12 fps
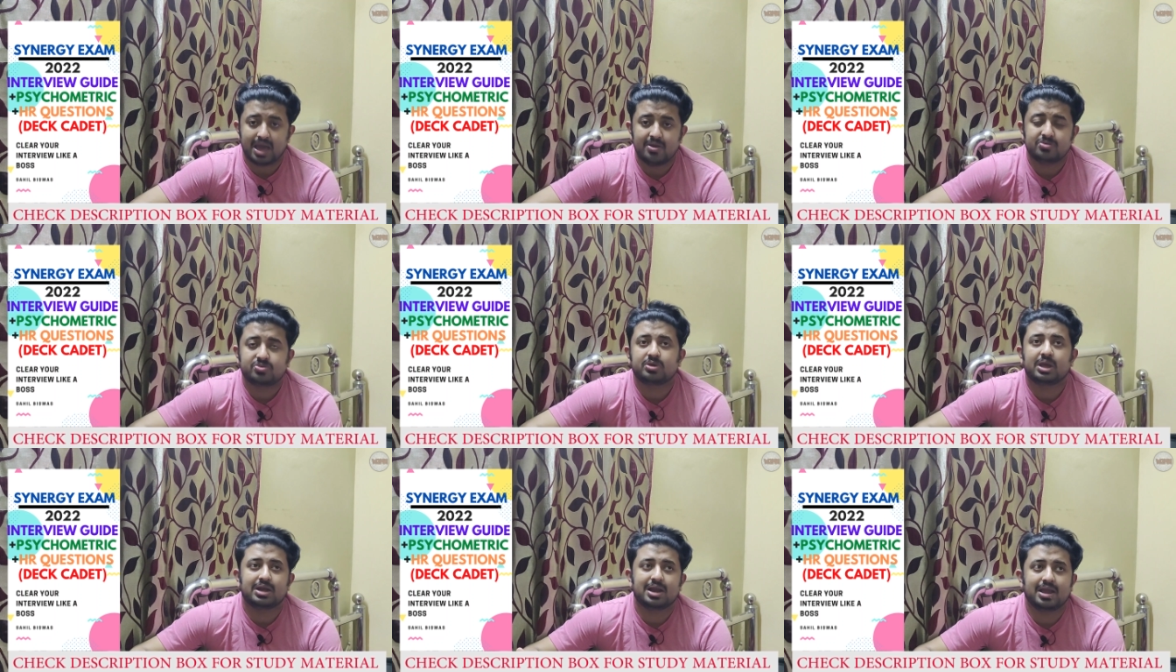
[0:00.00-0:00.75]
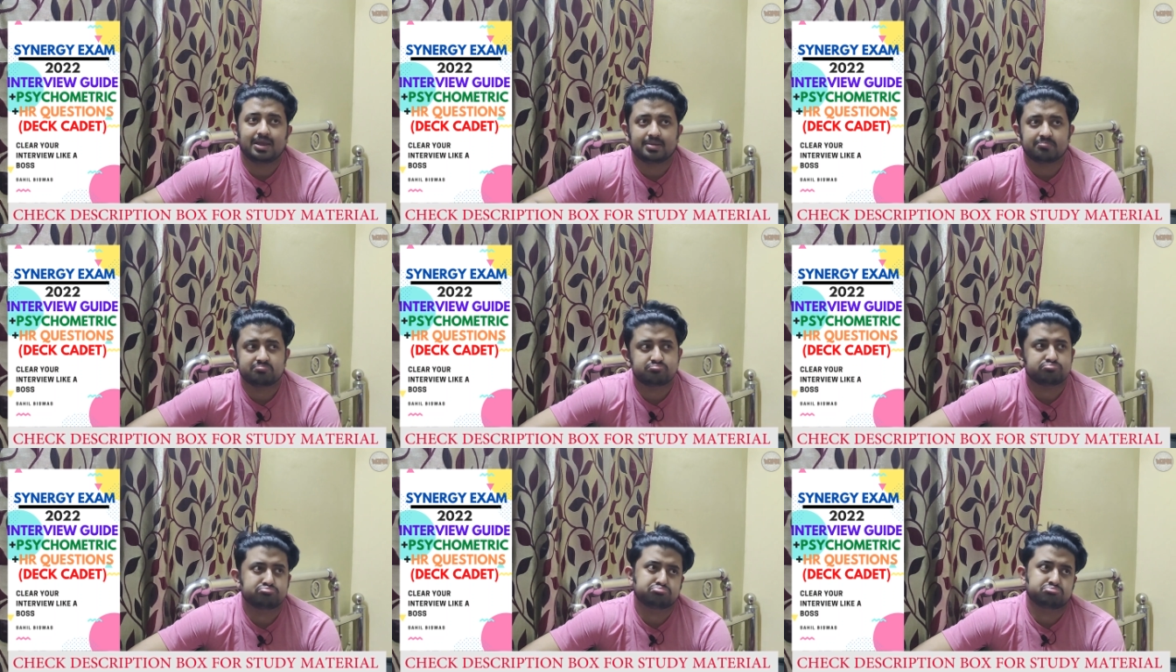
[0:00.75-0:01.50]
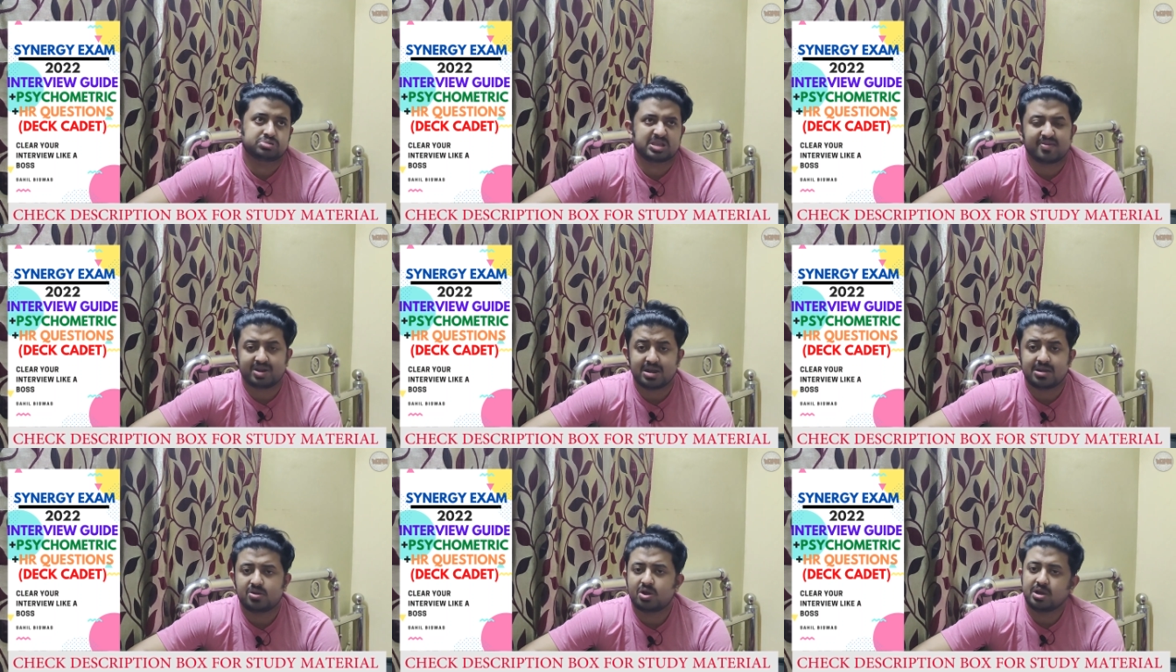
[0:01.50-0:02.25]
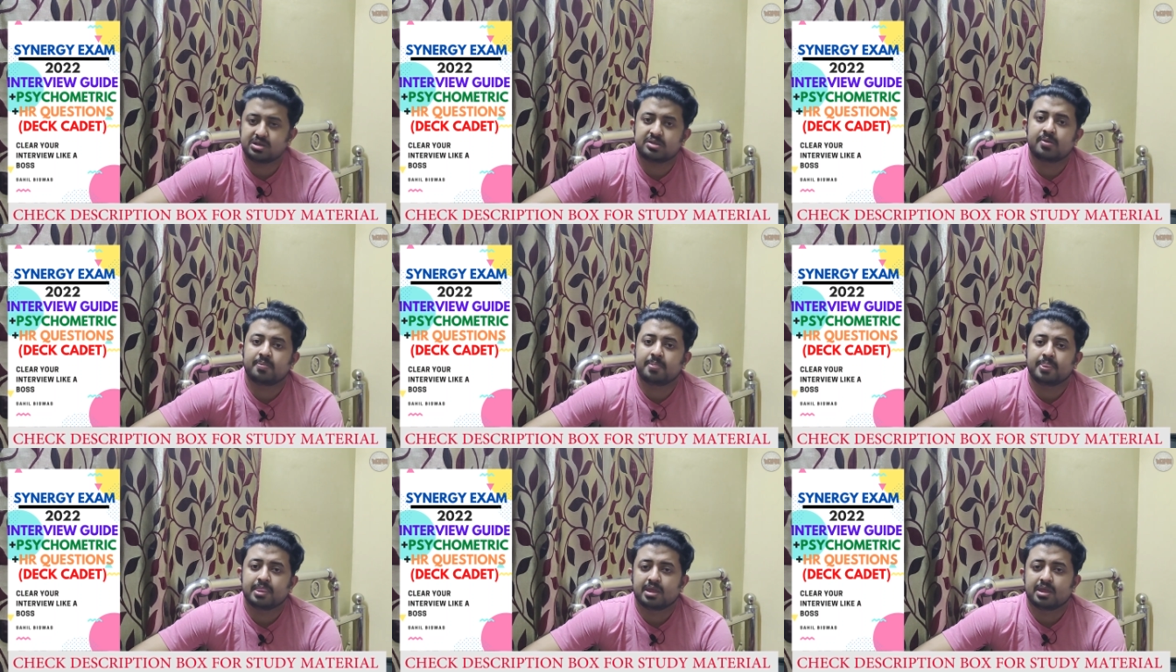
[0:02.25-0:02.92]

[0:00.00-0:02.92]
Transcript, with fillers: I used to get like $700,